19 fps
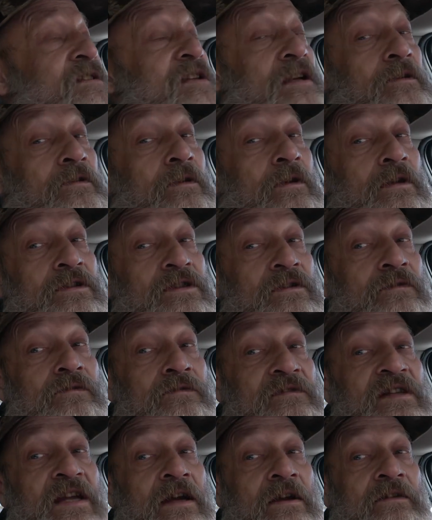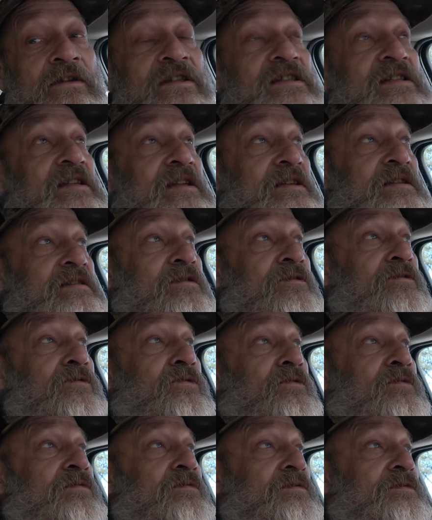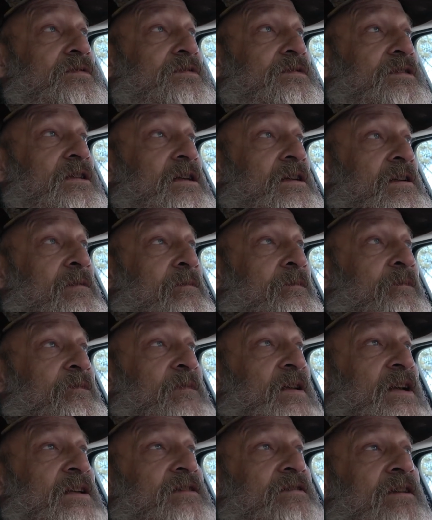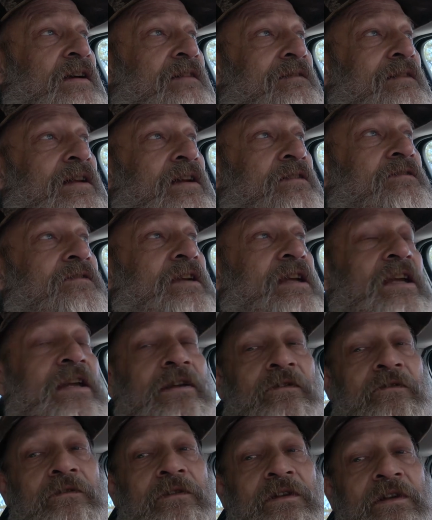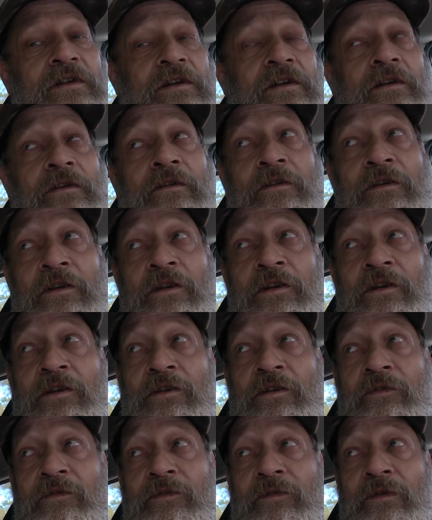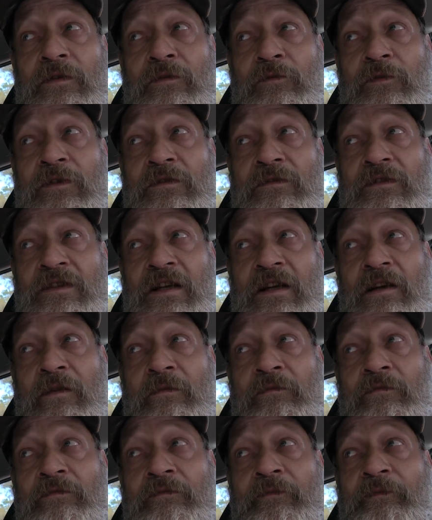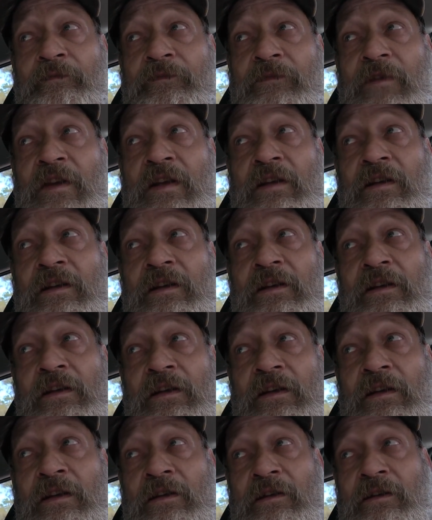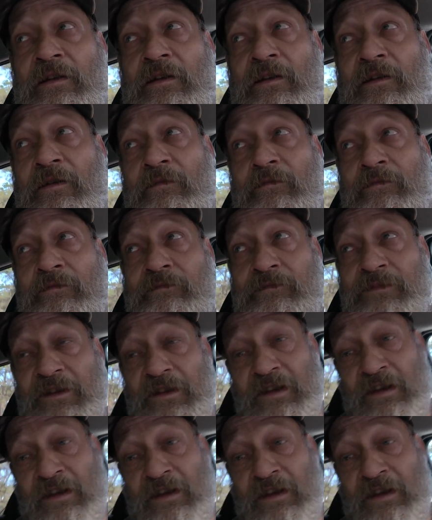that garage cools down, it stays cool. Um, I do have electric heater in there for in the winter time. And, uh, but